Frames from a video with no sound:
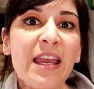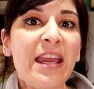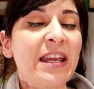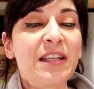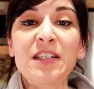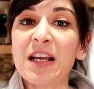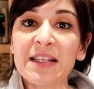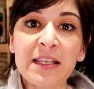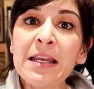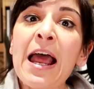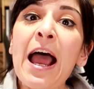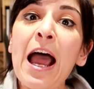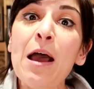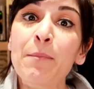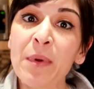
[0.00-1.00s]
it doesn't
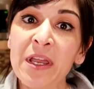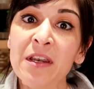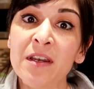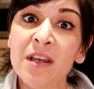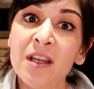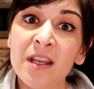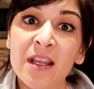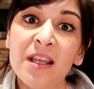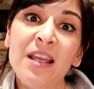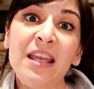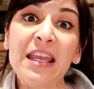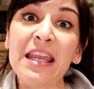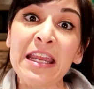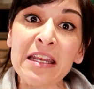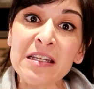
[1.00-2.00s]
happen
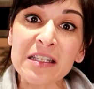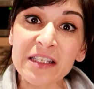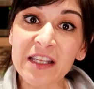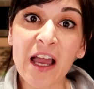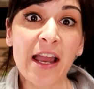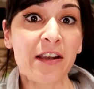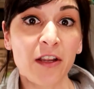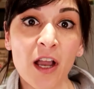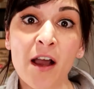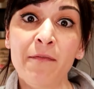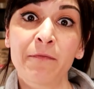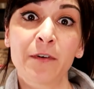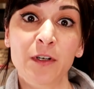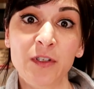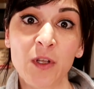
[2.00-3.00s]
inside
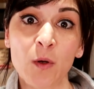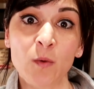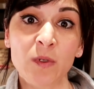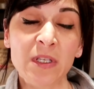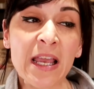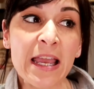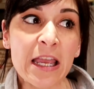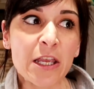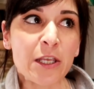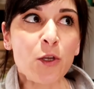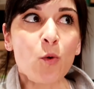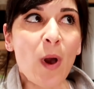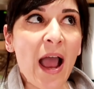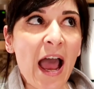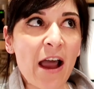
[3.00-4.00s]
comfort zones.
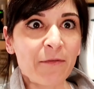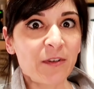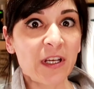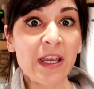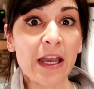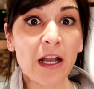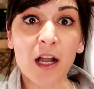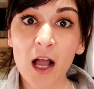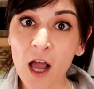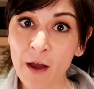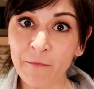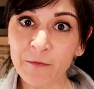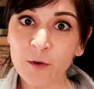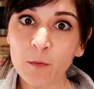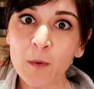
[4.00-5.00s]
You have to get
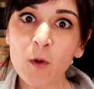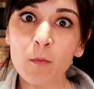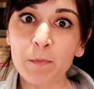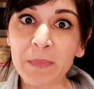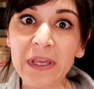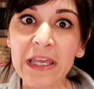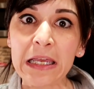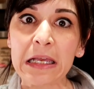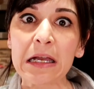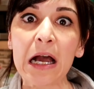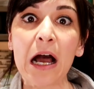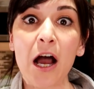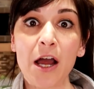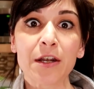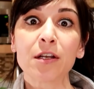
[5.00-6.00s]
comfortable
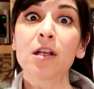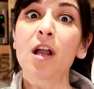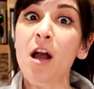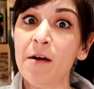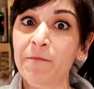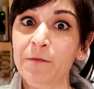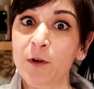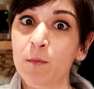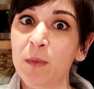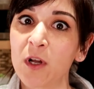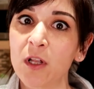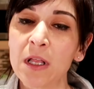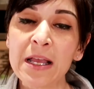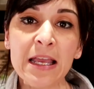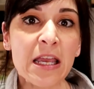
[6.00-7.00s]
being
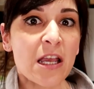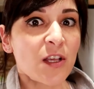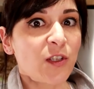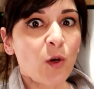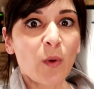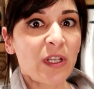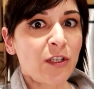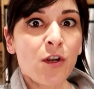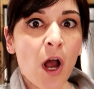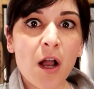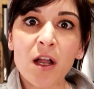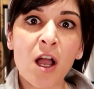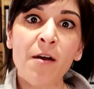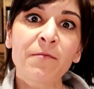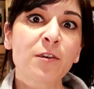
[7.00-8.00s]
uncomfortable. So it's
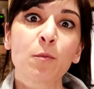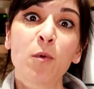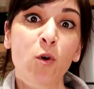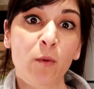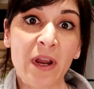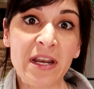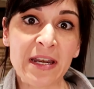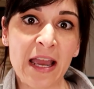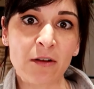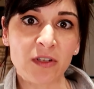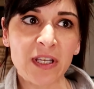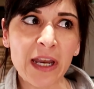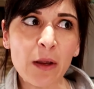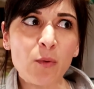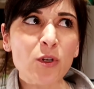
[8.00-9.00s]
not comfortable right now.
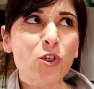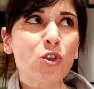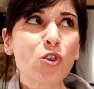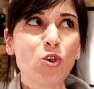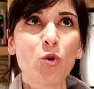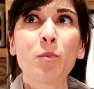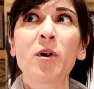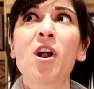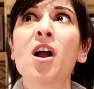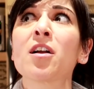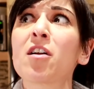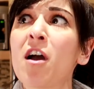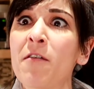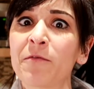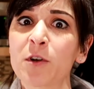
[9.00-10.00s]
Today was super
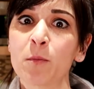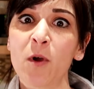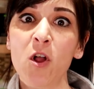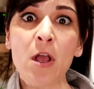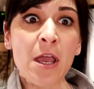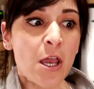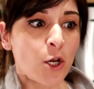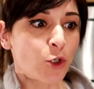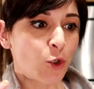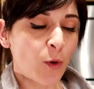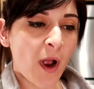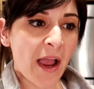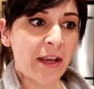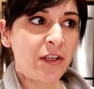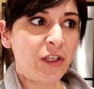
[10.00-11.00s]
uncomfortable.
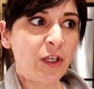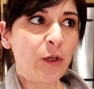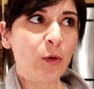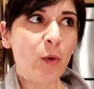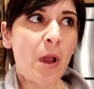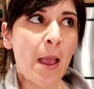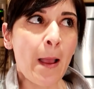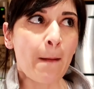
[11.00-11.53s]
Trying to